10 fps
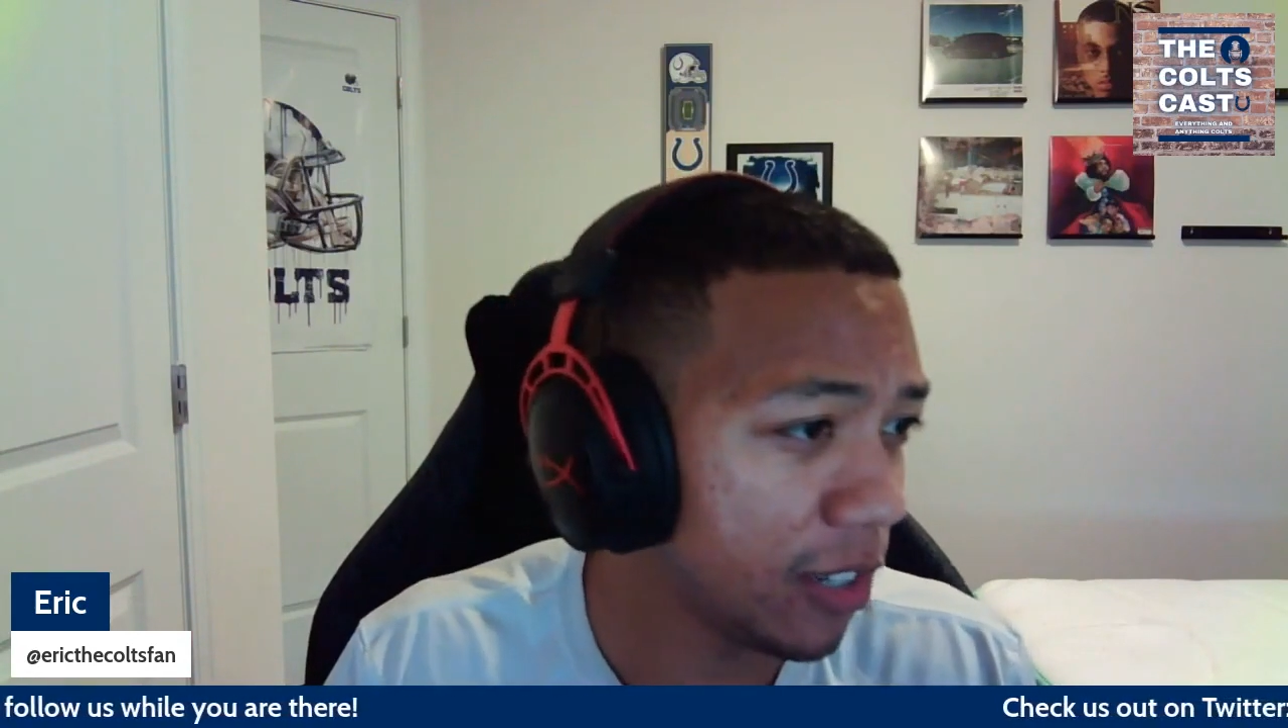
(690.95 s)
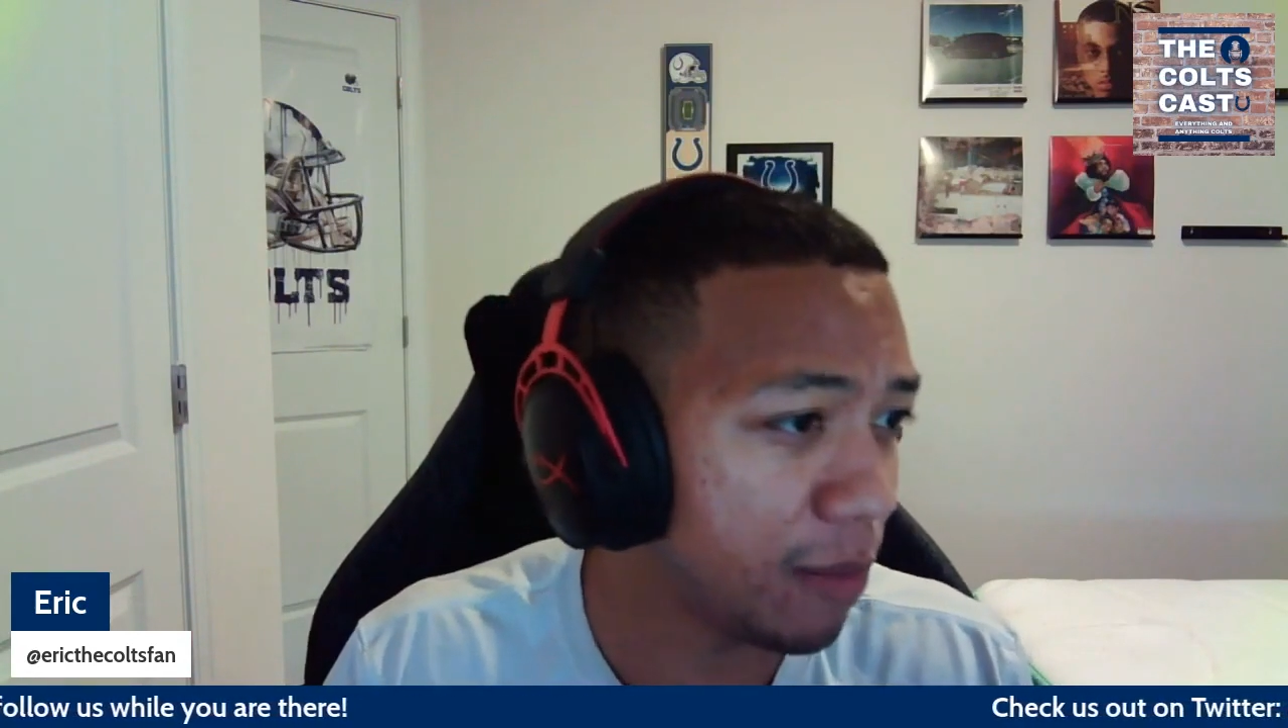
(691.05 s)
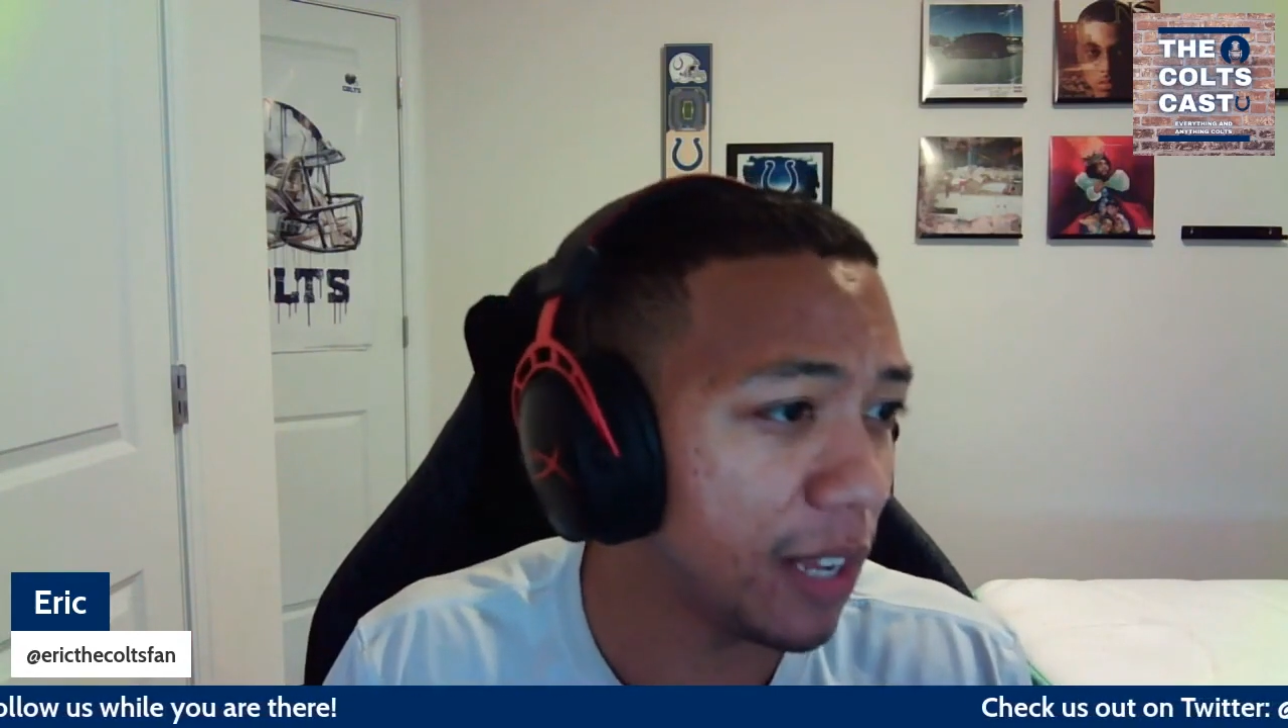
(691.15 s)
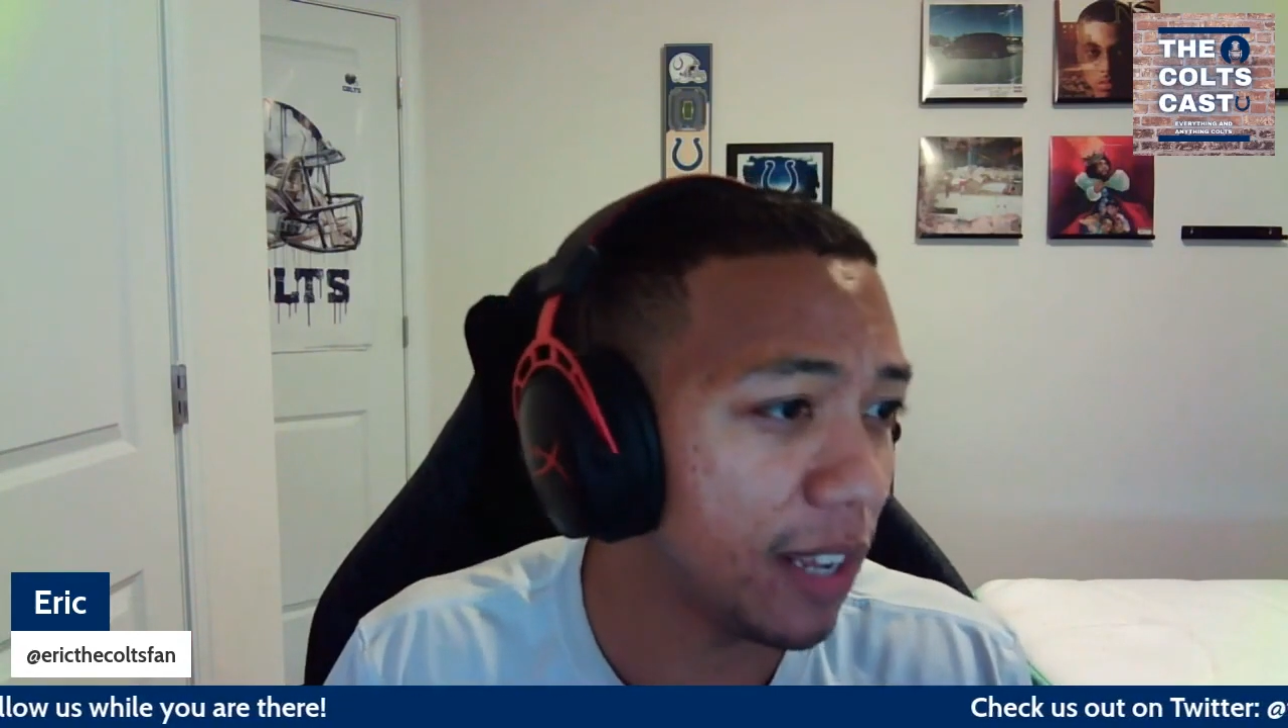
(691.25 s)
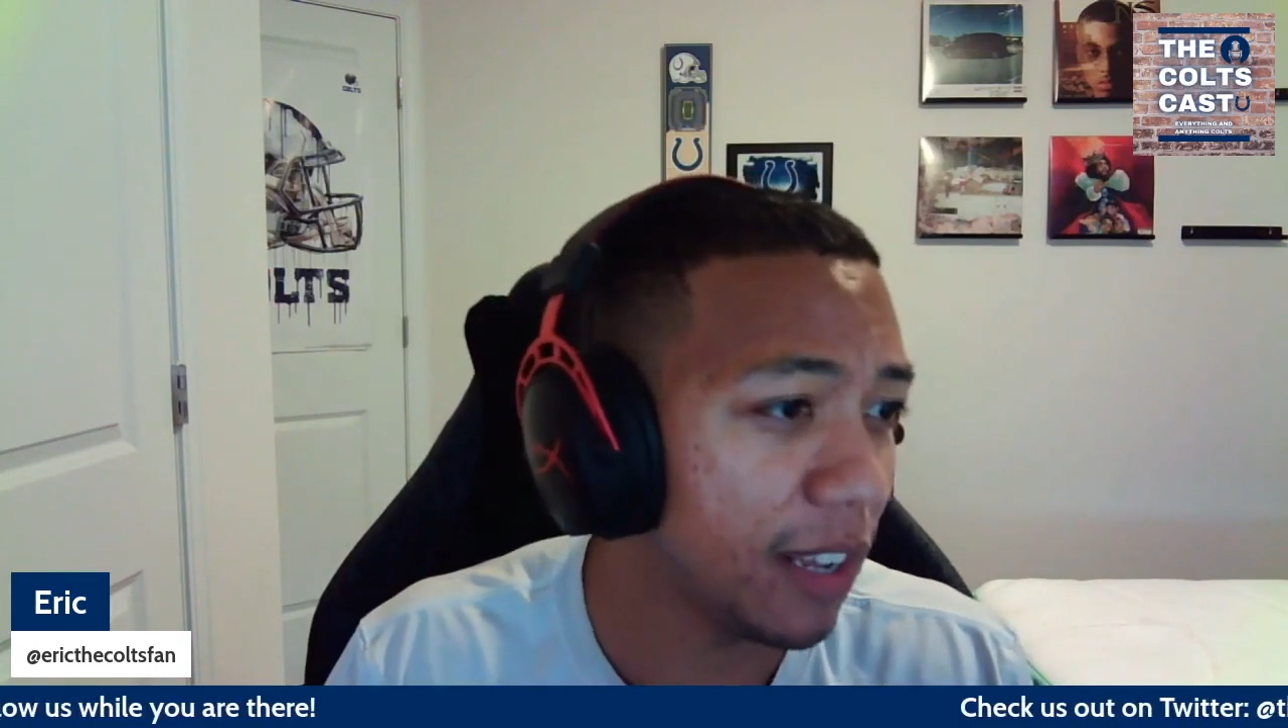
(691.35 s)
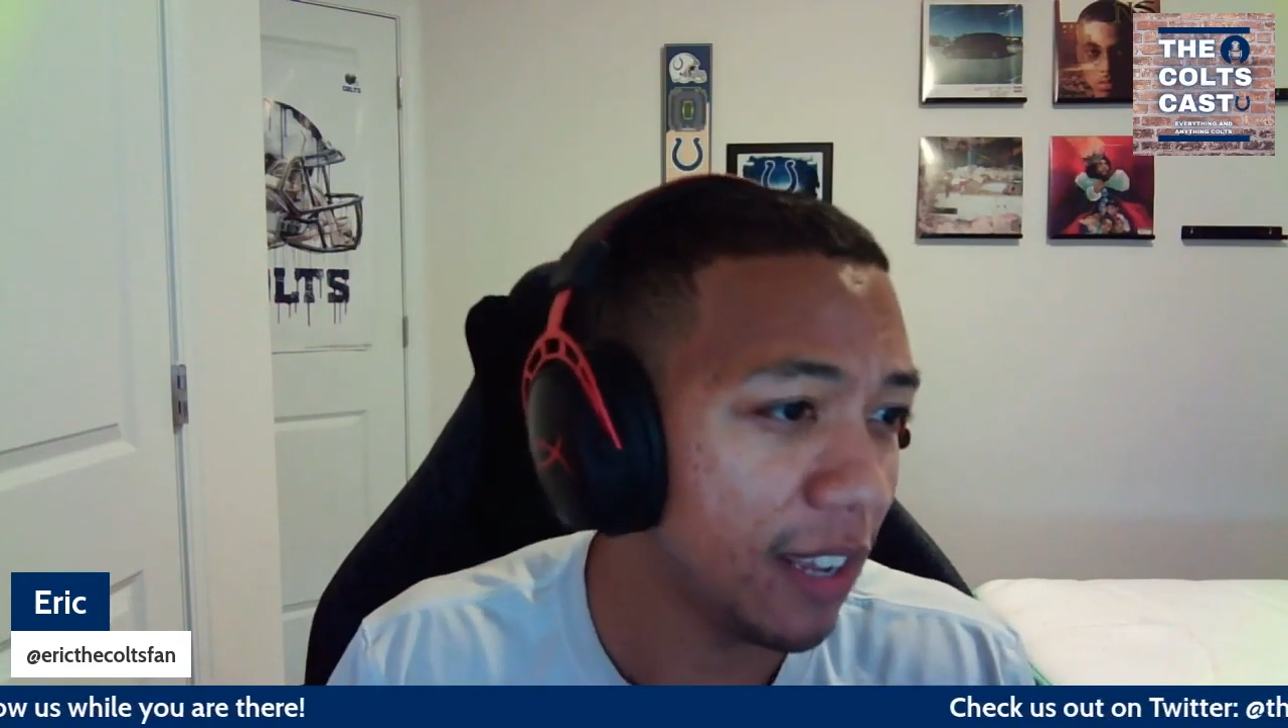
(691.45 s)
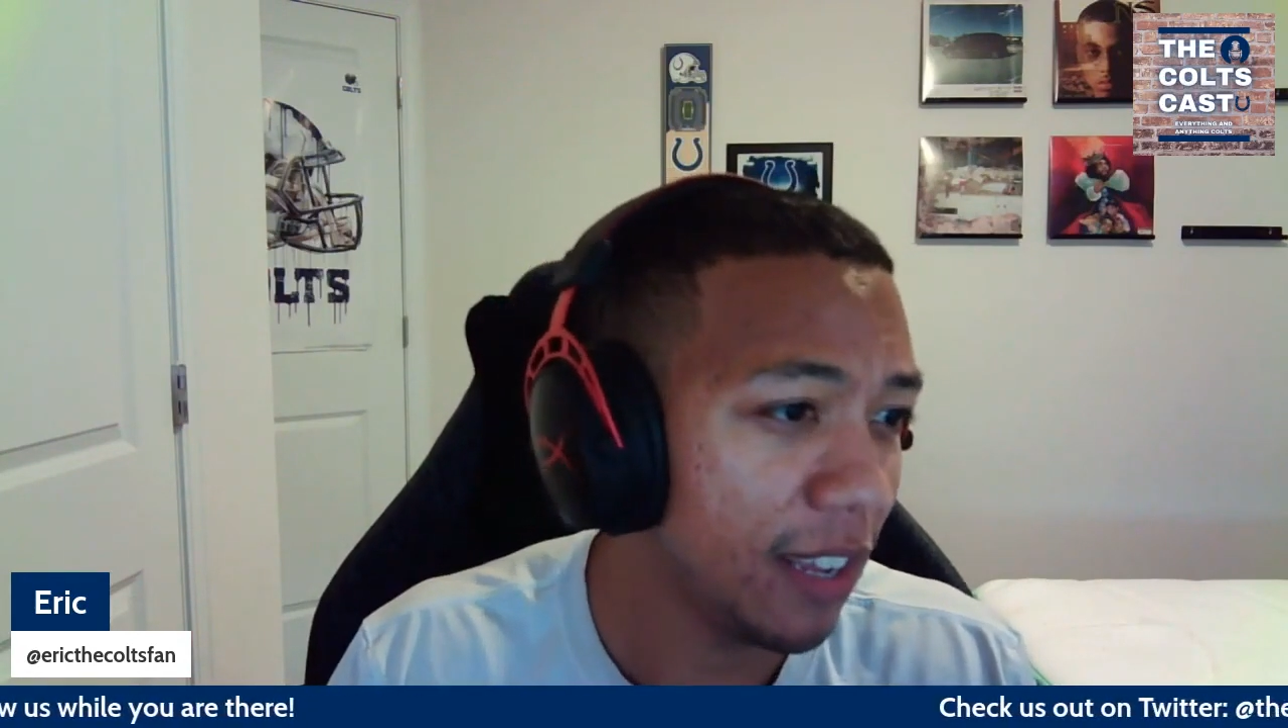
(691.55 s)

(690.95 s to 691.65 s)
to me.